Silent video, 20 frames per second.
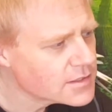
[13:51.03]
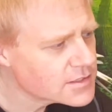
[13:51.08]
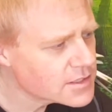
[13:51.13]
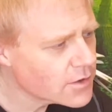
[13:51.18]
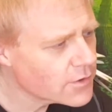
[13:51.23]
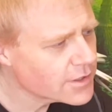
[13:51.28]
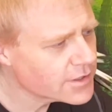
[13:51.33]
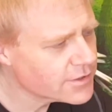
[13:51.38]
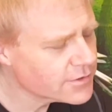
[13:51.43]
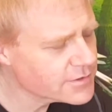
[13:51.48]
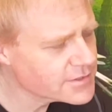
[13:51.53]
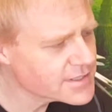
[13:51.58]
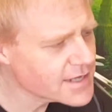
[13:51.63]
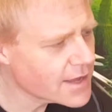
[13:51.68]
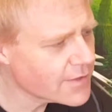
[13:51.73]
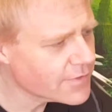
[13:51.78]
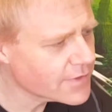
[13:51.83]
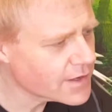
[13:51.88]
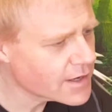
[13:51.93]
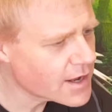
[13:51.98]
So it turns
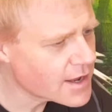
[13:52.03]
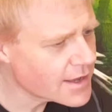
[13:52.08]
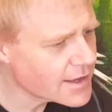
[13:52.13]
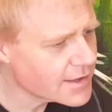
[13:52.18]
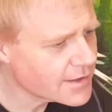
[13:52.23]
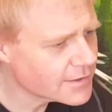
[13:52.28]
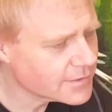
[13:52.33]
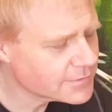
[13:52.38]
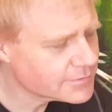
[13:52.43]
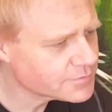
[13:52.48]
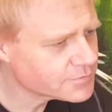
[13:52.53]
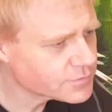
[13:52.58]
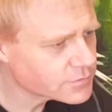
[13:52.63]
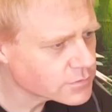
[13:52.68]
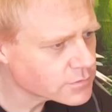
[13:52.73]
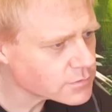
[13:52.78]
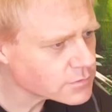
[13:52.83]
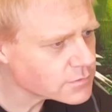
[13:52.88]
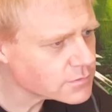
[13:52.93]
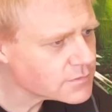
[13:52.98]
out that I
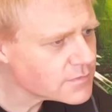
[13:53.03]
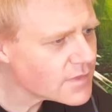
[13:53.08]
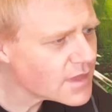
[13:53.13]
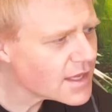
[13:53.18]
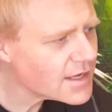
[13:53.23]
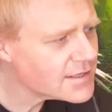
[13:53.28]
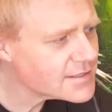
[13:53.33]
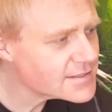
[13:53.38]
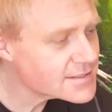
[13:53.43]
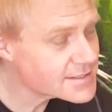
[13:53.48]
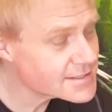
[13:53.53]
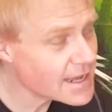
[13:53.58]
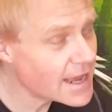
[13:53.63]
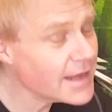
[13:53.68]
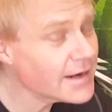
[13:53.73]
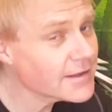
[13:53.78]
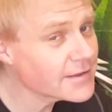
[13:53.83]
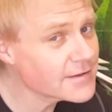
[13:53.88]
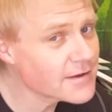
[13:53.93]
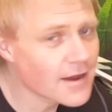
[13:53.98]

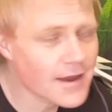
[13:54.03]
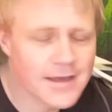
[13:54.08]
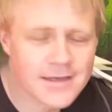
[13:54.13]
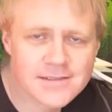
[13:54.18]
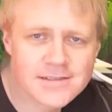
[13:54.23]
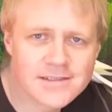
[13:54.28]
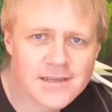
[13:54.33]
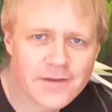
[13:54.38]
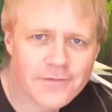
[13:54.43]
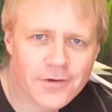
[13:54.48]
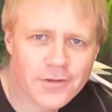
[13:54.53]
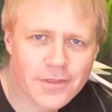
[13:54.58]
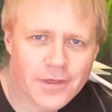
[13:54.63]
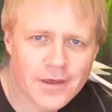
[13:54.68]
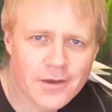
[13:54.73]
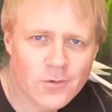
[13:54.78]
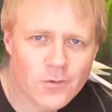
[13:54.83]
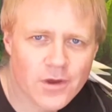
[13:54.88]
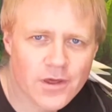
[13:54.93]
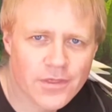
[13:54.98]
sanitized
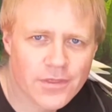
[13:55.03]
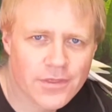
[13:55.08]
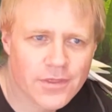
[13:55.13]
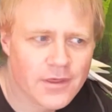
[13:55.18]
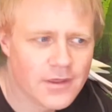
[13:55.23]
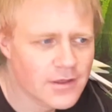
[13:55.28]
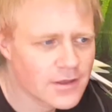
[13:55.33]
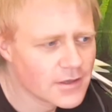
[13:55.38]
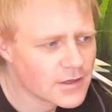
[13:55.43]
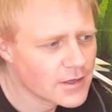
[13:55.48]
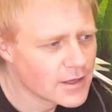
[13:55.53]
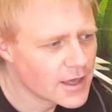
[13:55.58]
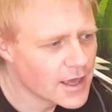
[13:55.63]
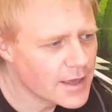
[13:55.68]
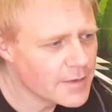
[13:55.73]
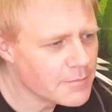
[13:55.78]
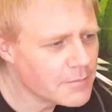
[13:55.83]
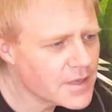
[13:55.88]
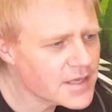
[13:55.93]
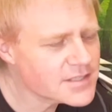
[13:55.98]
everything with
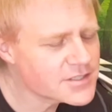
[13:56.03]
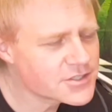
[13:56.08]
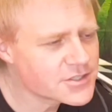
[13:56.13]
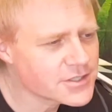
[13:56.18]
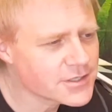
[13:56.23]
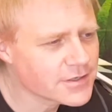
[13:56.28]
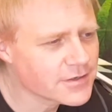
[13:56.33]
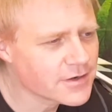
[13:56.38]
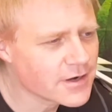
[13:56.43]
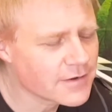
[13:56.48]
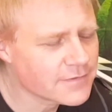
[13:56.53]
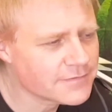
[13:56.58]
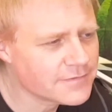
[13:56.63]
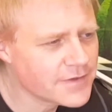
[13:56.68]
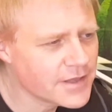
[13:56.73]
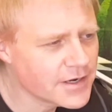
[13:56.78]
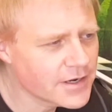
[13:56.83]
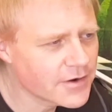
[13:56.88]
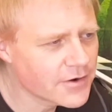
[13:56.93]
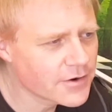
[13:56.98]
a mixture of
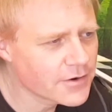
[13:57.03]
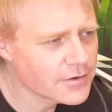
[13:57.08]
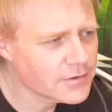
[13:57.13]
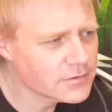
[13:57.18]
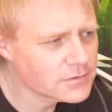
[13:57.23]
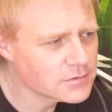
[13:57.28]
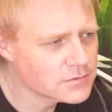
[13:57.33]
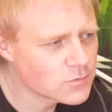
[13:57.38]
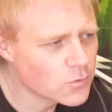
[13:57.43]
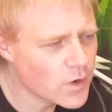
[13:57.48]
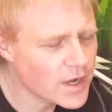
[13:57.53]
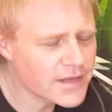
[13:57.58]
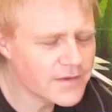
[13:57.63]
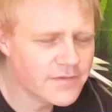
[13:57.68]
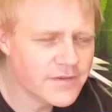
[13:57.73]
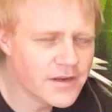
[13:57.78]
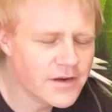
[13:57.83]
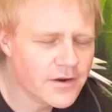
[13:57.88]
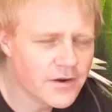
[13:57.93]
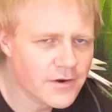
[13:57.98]
vinegar,
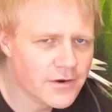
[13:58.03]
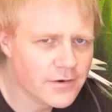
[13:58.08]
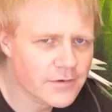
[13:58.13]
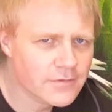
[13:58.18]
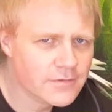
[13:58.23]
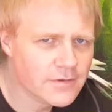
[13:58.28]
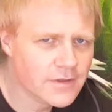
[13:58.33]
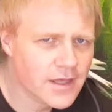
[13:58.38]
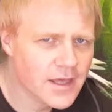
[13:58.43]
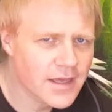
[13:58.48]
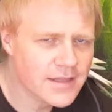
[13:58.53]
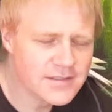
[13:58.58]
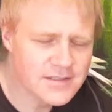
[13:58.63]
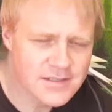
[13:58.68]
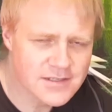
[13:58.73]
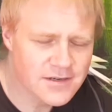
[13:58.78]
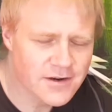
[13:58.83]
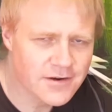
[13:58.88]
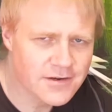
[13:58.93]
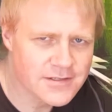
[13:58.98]
white vinegar,
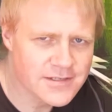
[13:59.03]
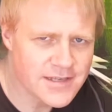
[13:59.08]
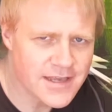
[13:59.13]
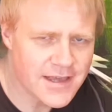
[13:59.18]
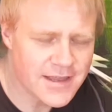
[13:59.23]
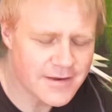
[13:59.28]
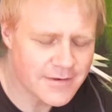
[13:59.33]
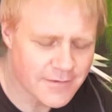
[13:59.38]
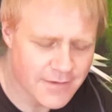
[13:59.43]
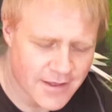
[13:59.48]
and Star San.